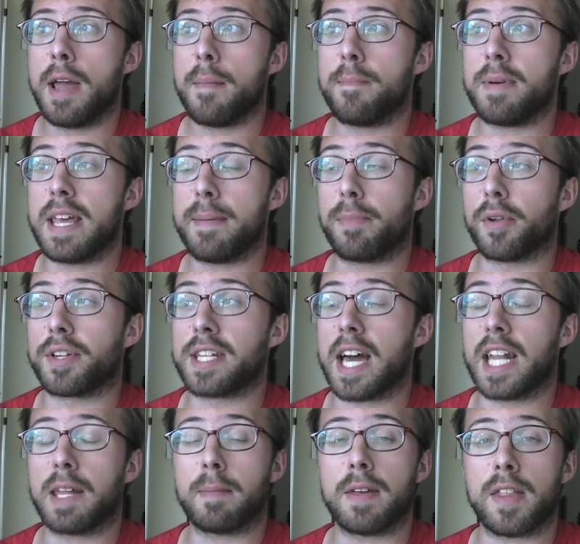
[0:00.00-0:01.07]
people
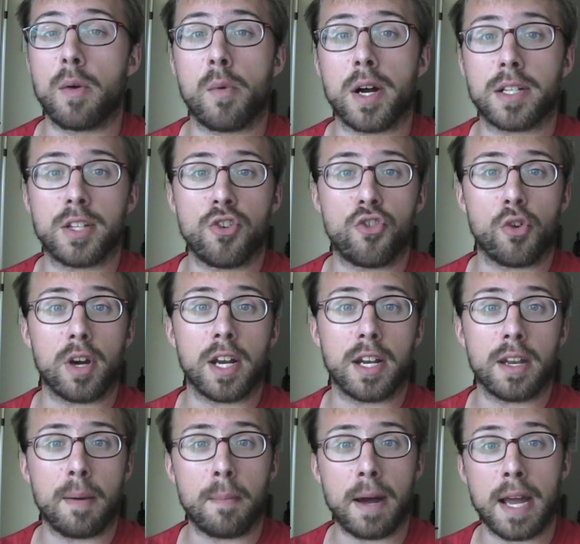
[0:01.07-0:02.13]
telling me they want to
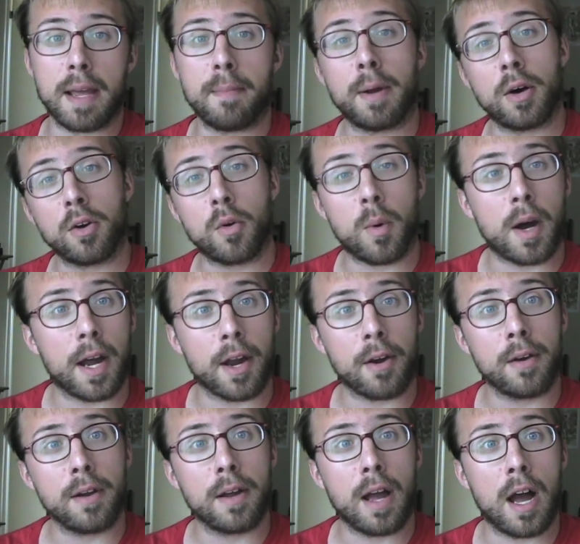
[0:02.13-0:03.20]
join my bell
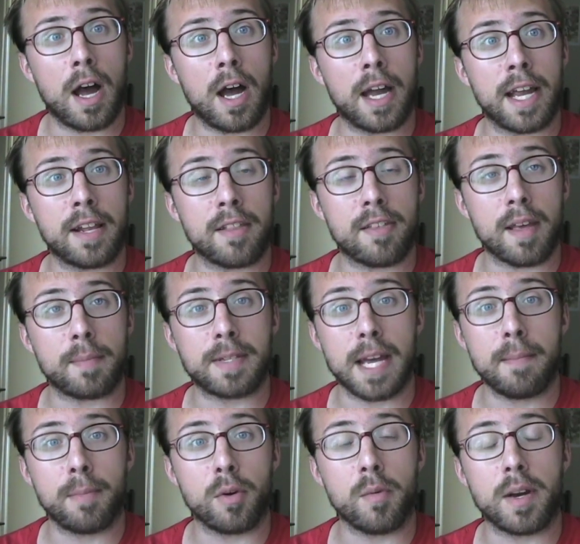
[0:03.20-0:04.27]
choir uh, in
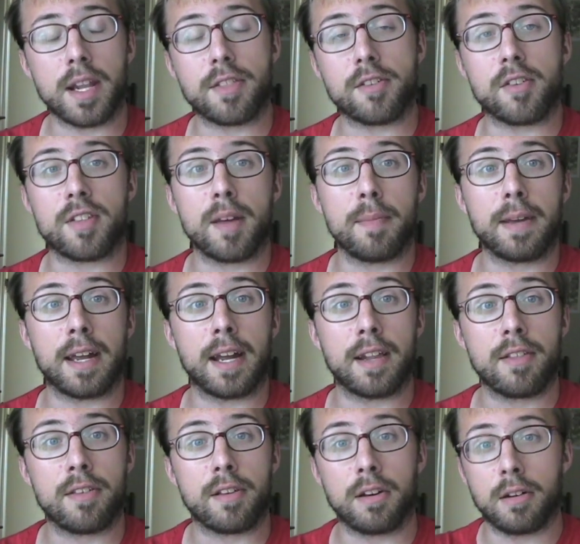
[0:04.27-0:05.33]
September when it starts up
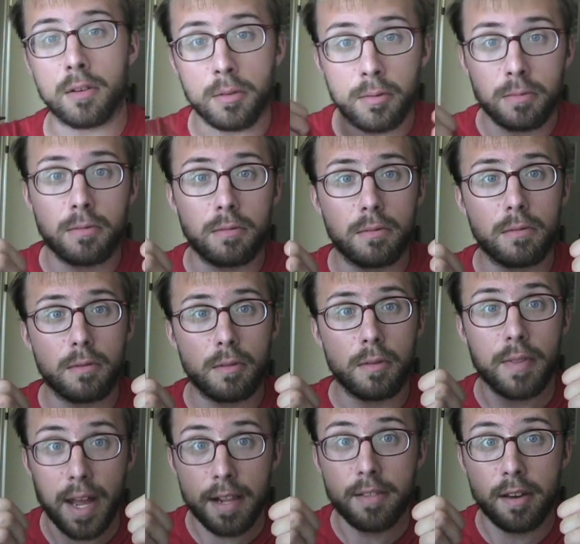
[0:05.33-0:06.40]
again, so
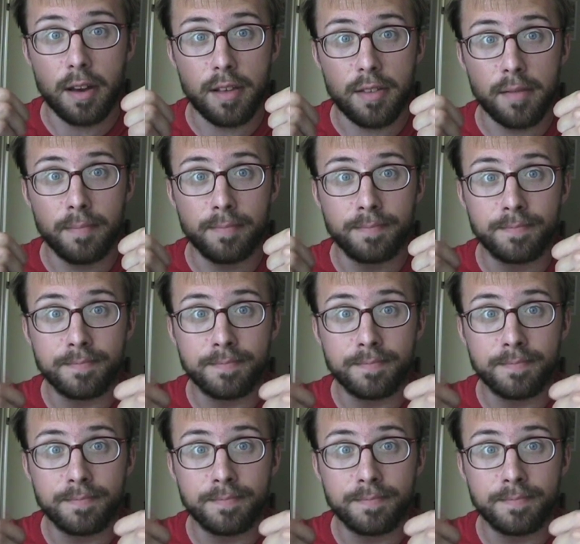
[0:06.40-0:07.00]
that's awesome.